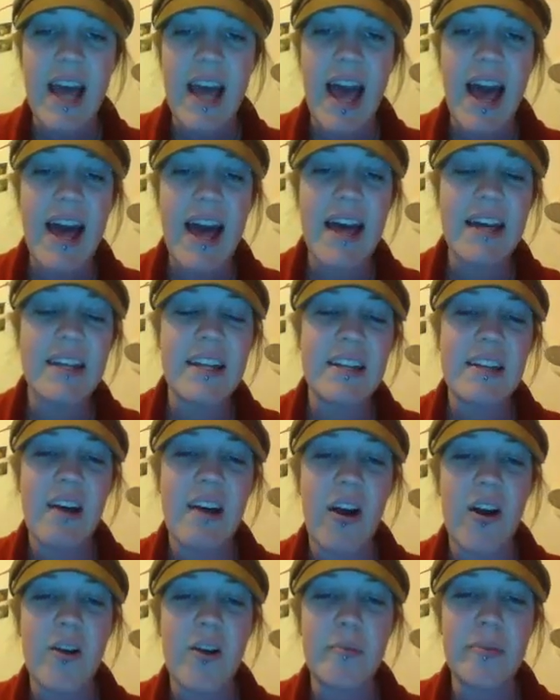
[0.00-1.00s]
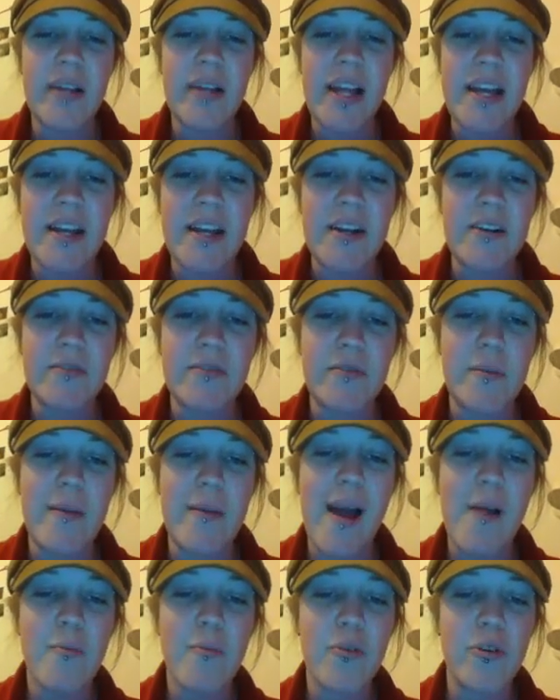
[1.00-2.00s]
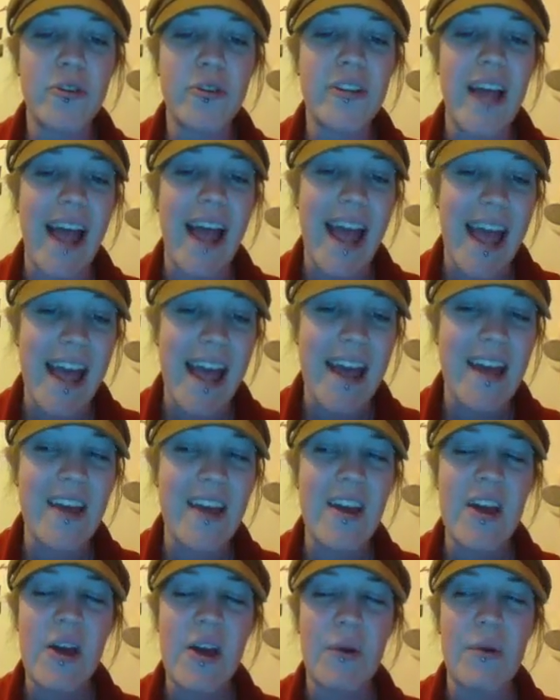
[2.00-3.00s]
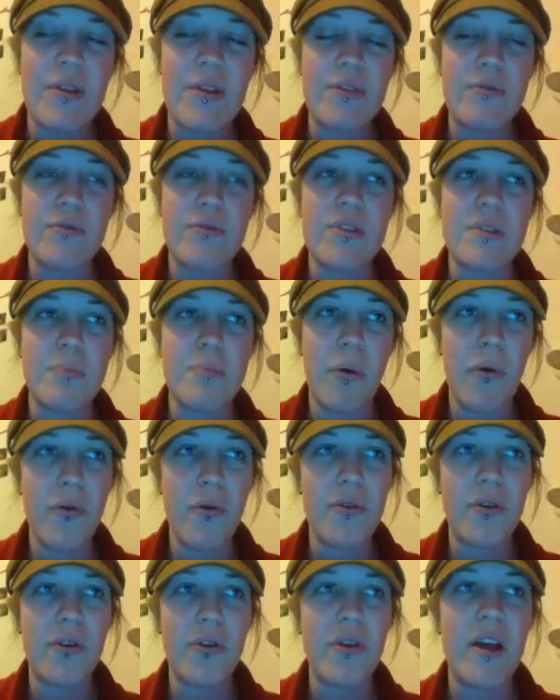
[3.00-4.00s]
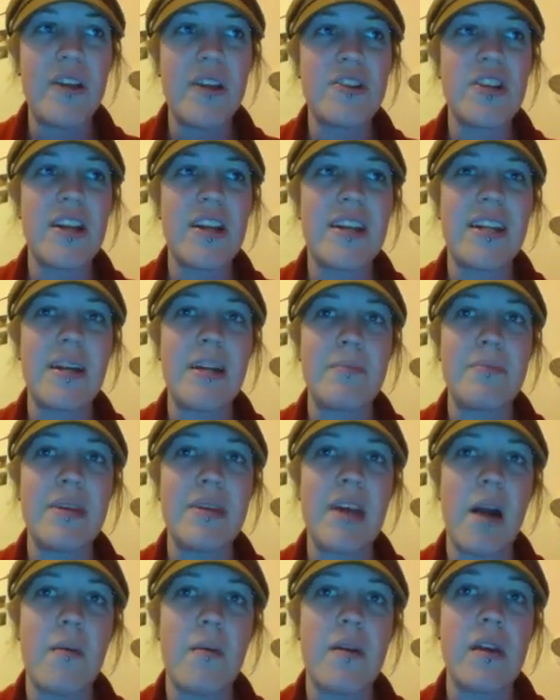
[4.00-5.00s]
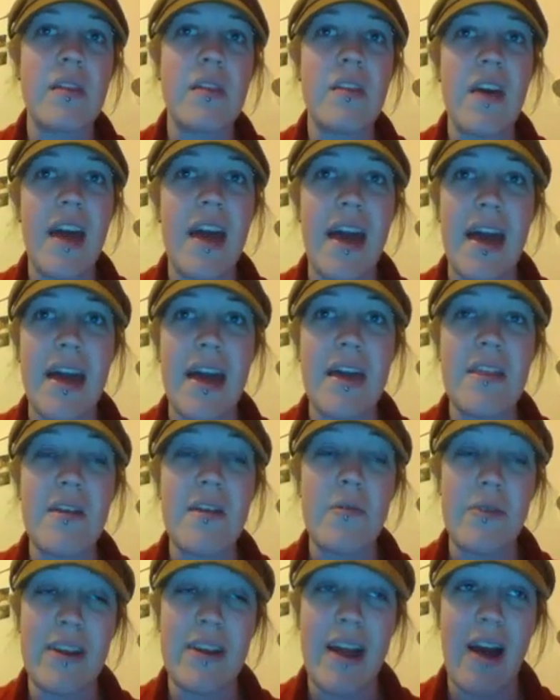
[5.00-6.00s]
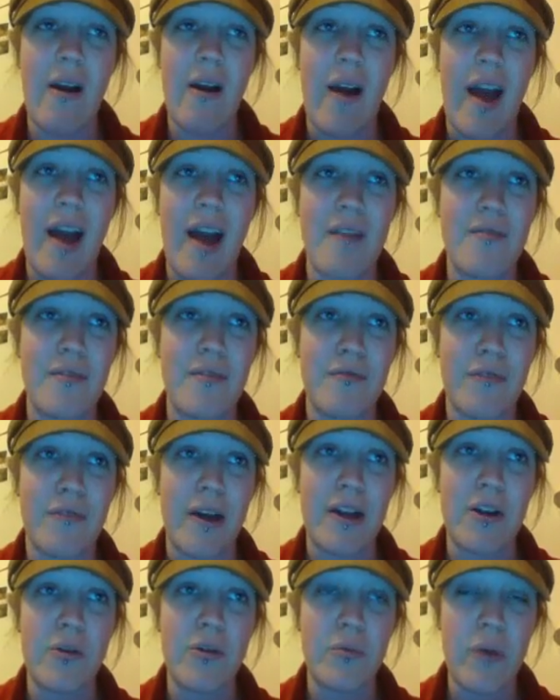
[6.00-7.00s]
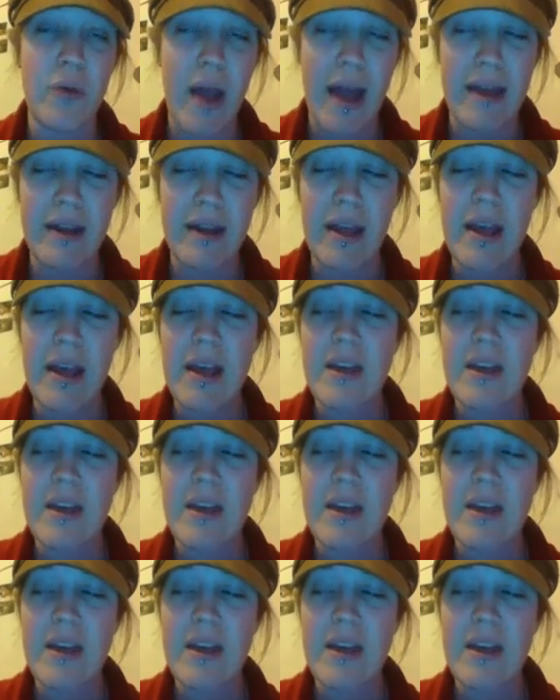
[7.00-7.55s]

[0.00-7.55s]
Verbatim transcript: and our player from Emerald A went through this portal and she ended up becoming the A that we now have in Fire Red.